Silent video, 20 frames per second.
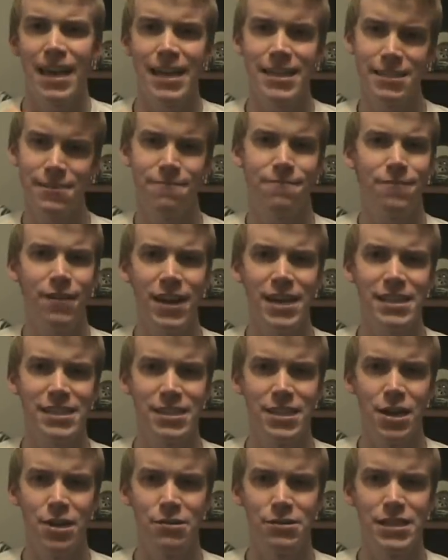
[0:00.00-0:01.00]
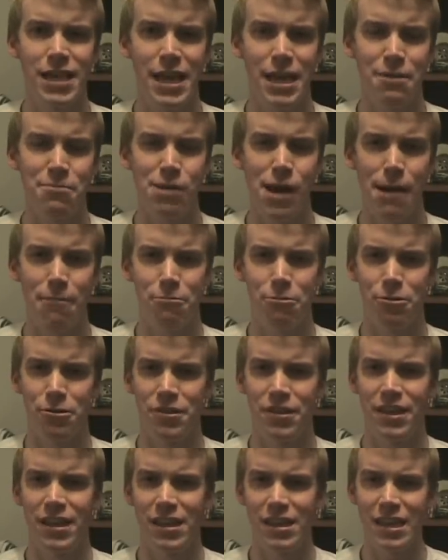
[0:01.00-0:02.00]
It's a phrase, though, Tang and
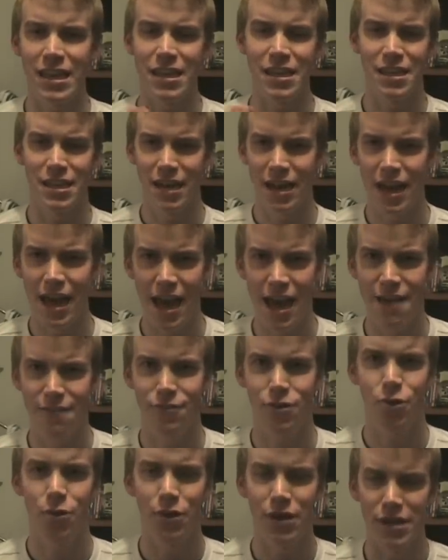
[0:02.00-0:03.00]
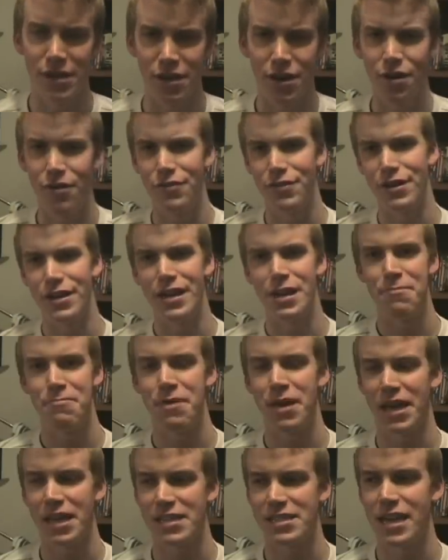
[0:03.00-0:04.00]
popcorn, that Leland and I have coined over at
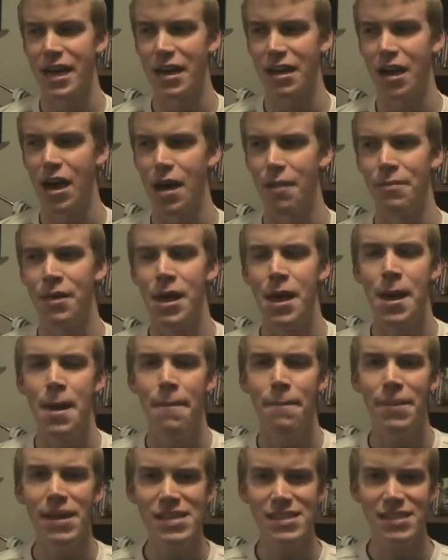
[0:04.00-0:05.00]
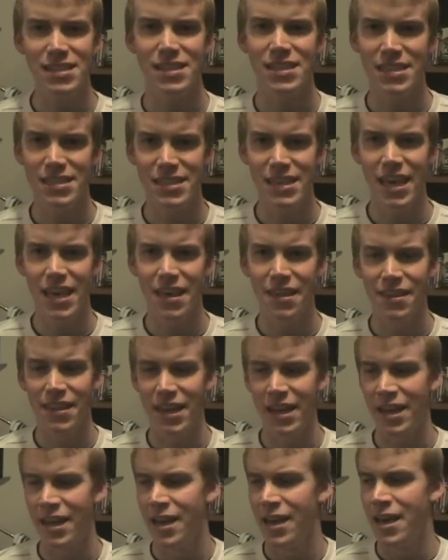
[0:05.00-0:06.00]
nitpickit.com, basically saying
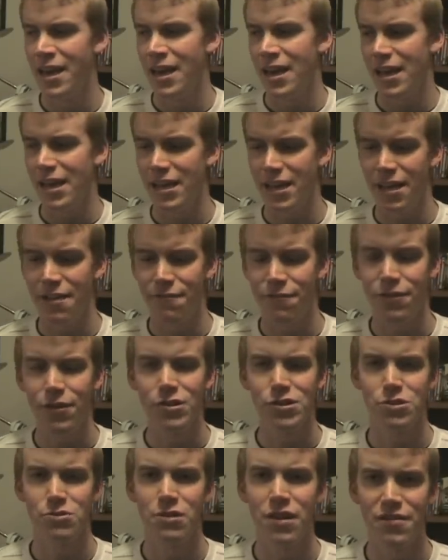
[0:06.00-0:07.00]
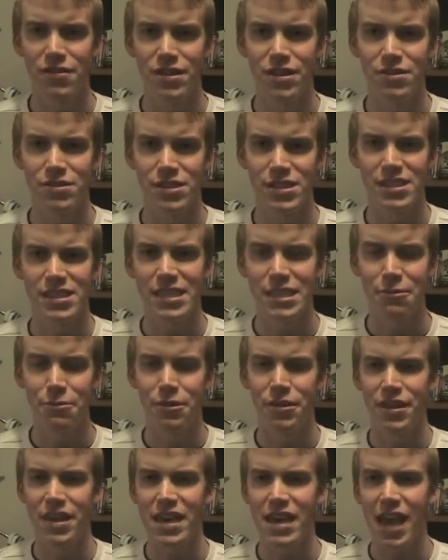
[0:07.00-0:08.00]
that in Frozen River there's a scene
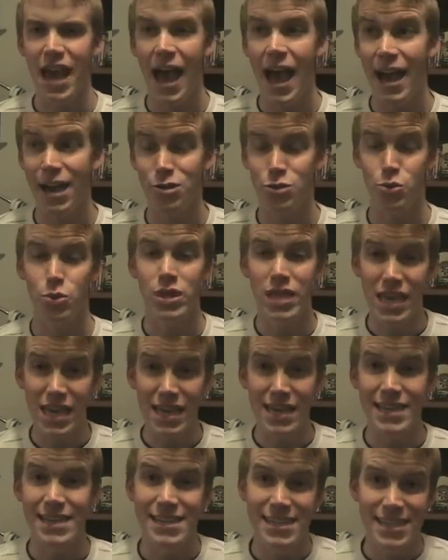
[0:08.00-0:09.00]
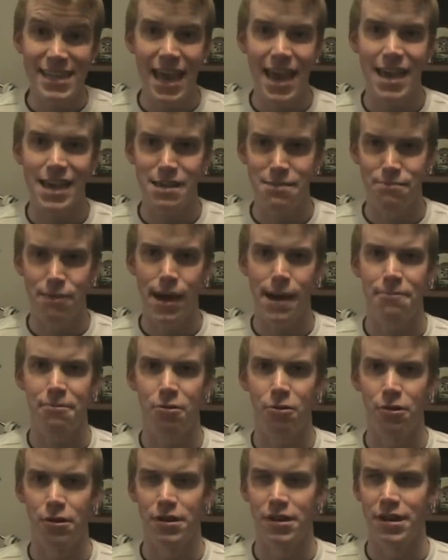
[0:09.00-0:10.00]
where they actually eat Tang and
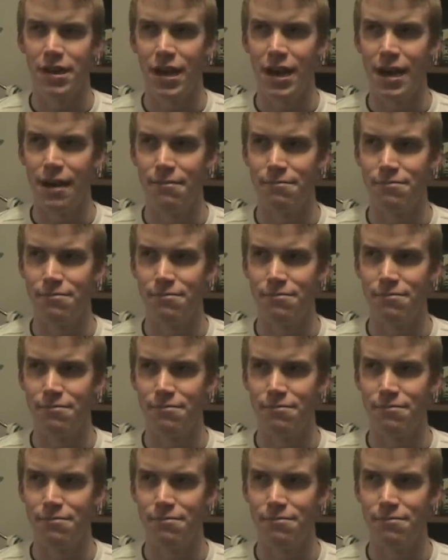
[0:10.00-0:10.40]
popcorn,